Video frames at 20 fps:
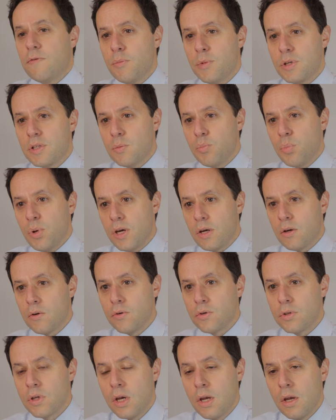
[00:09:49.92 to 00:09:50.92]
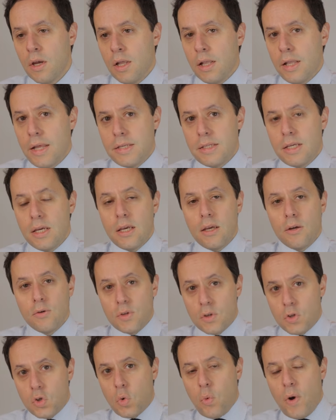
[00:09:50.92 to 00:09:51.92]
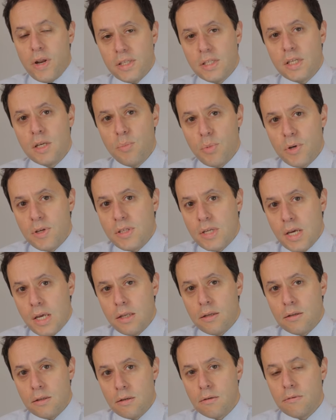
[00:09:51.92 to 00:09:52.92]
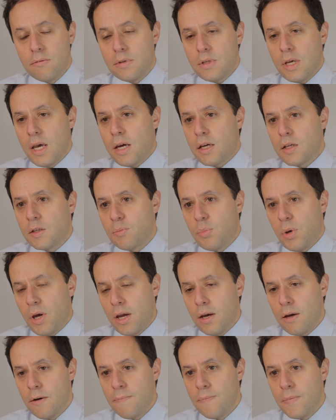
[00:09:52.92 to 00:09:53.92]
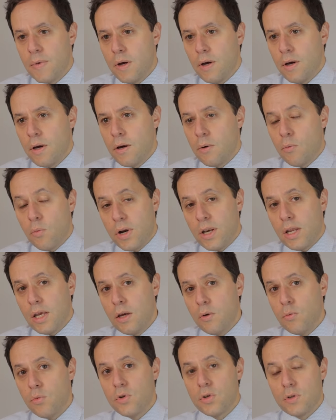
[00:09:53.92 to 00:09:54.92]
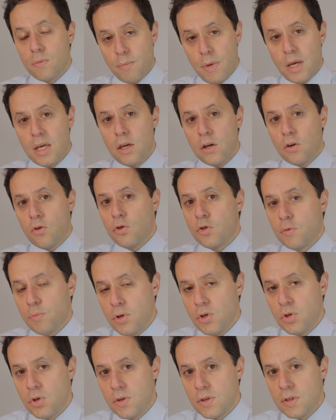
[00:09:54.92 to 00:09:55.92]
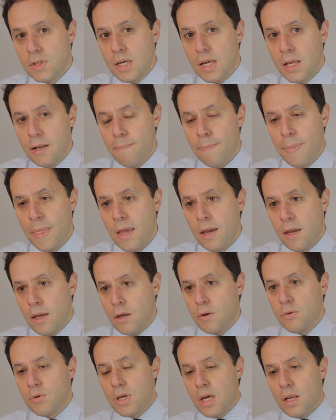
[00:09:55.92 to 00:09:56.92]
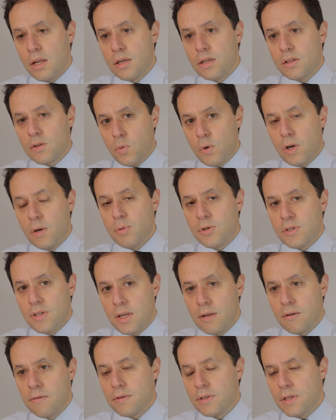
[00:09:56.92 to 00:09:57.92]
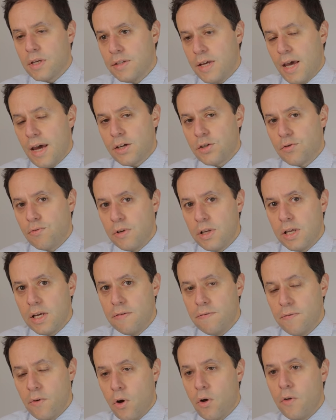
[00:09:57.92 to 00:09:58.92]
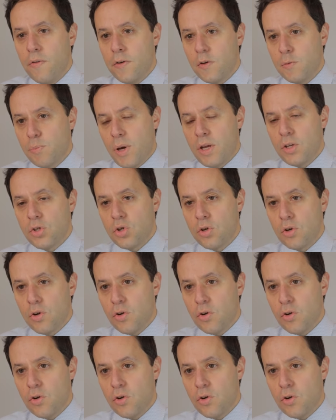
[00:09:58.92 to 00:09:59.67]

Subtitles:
for Mr. Pickles. Let's say he was a 20% taxpayer, when he was making contributions in, he was getting his 20% tax relief on those pension